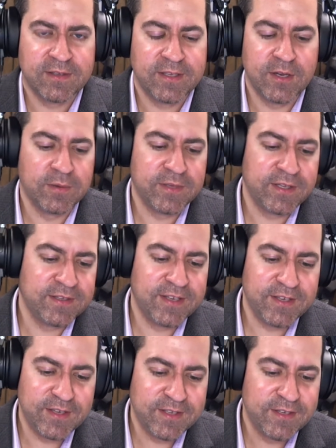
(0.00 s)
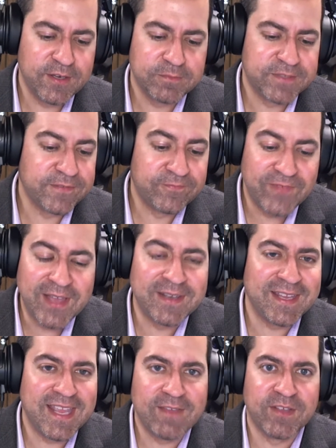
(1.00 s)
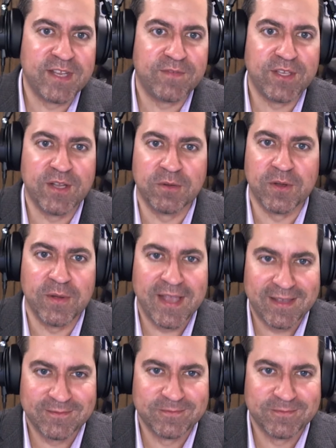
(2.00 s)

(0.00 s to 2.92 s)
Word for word: you know, and you're defending, even if you don't know